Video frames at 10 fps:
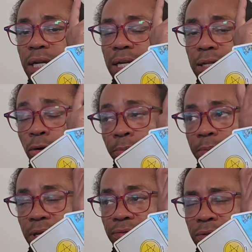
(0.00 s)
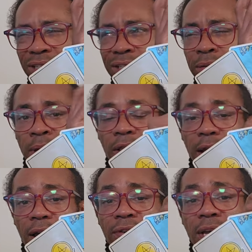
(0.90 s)
It, or maybe, no, a month and
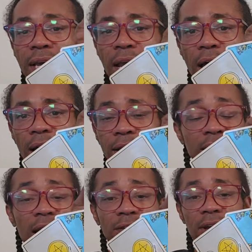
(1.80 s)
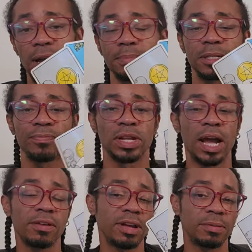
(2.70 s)
a half. Uh, the Nine of Cups. The
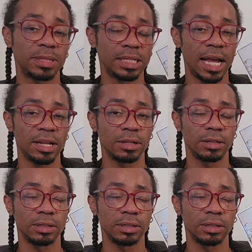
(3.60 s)
Nine of Cups is that